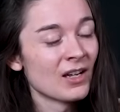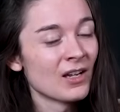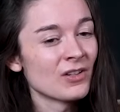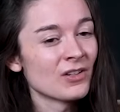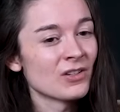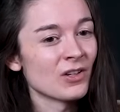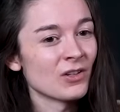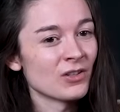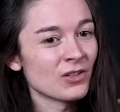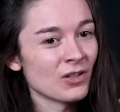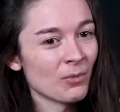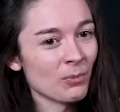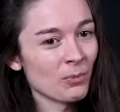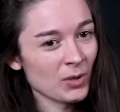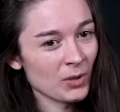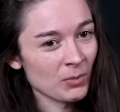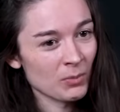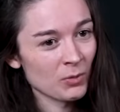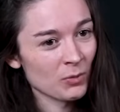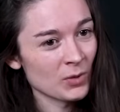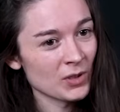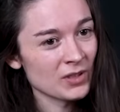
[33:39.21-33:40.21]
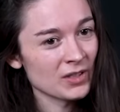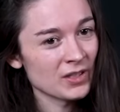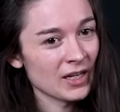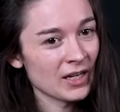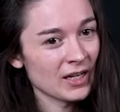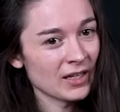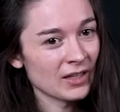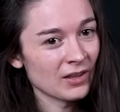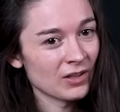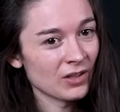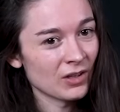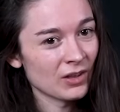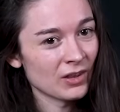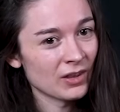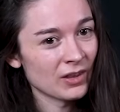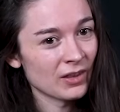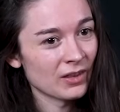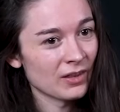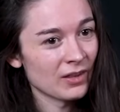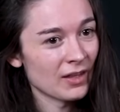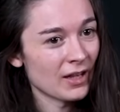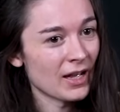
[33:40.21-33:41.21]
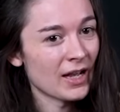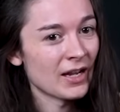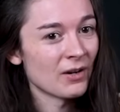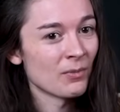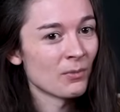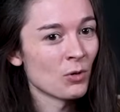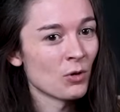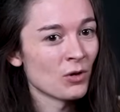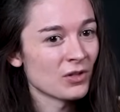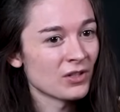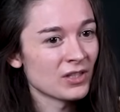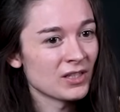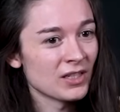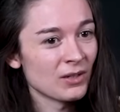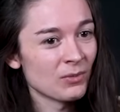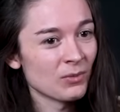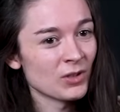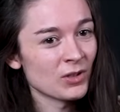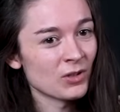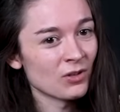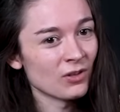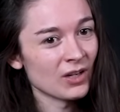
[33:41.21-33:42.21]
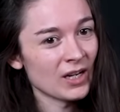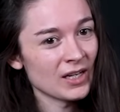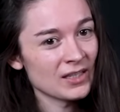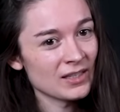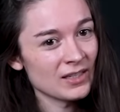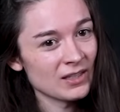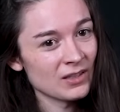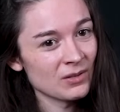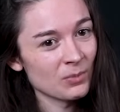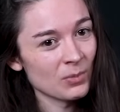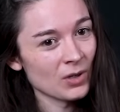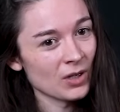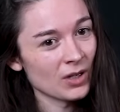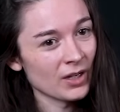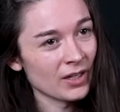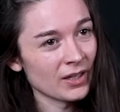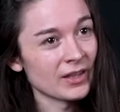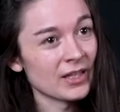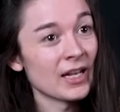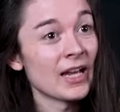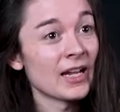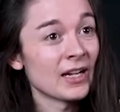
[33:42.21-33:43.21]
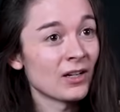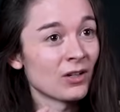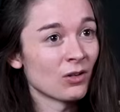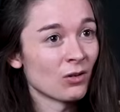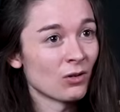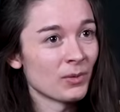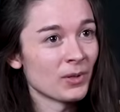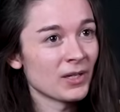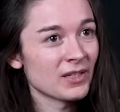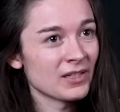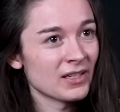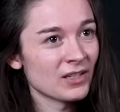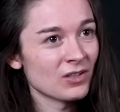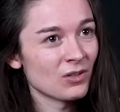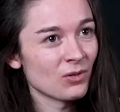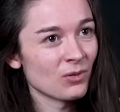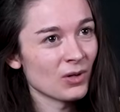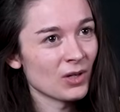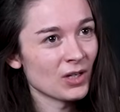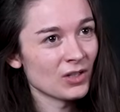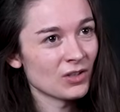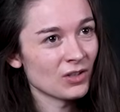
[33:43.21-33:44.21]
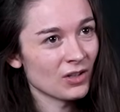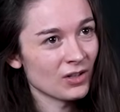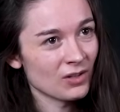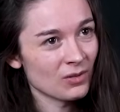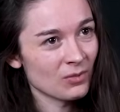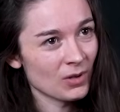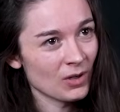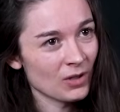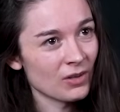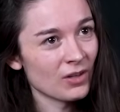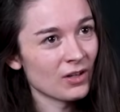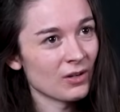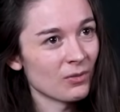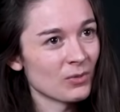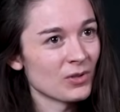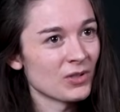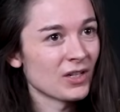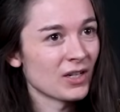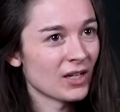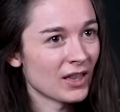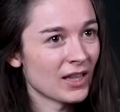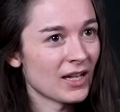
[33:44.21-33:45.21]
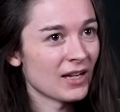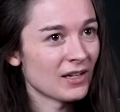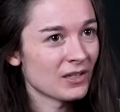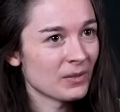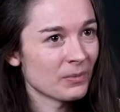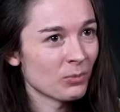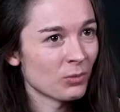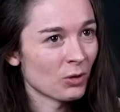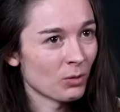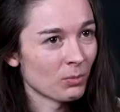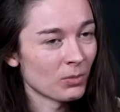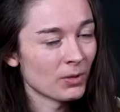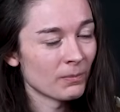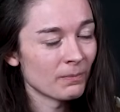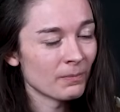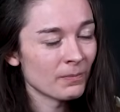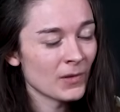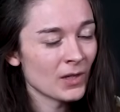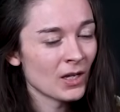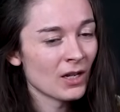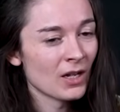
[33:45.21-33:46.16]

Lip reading: So some people would say that animosity was created by the economic situation as well, that it was a class problem.